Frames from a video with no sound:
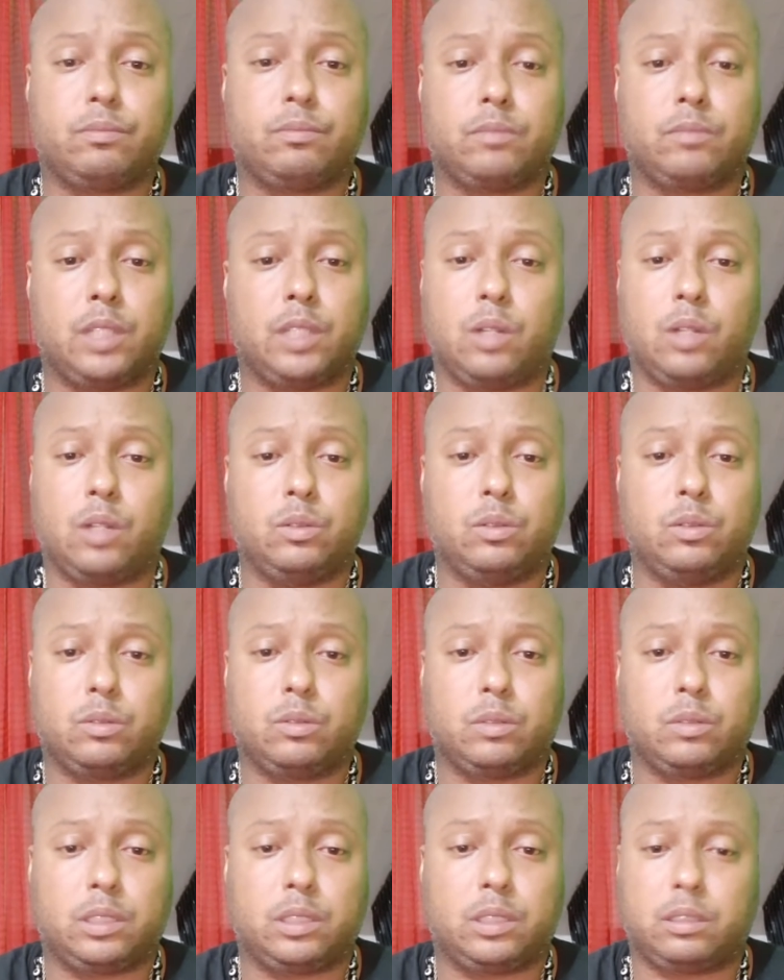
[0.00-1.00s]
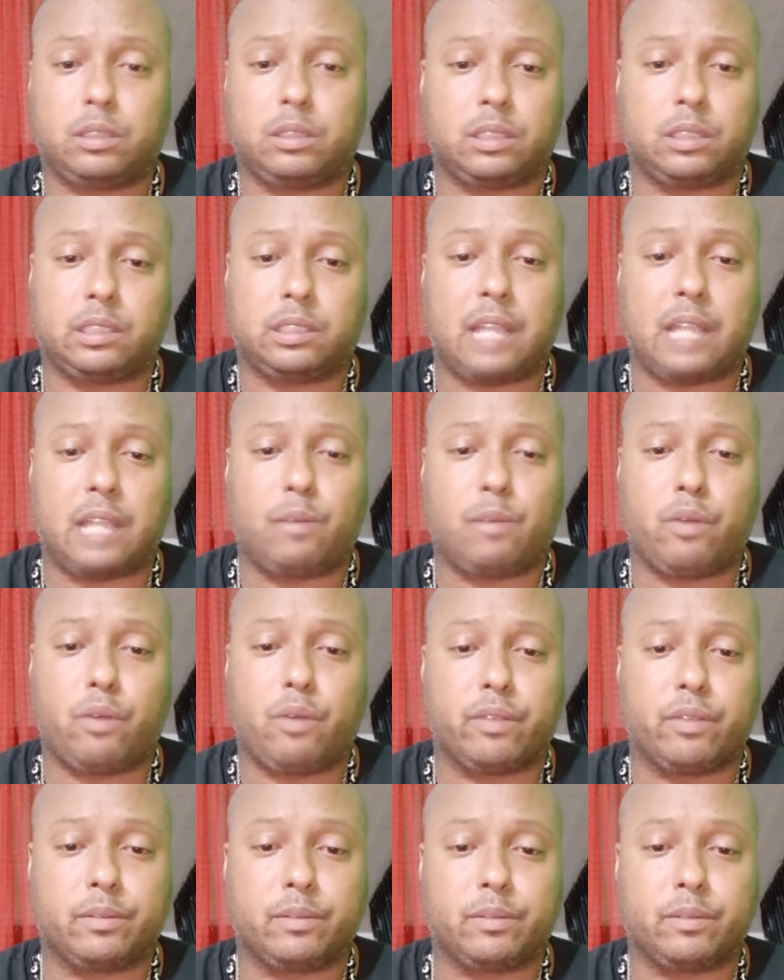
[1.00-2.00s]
You know, it's just not worth it.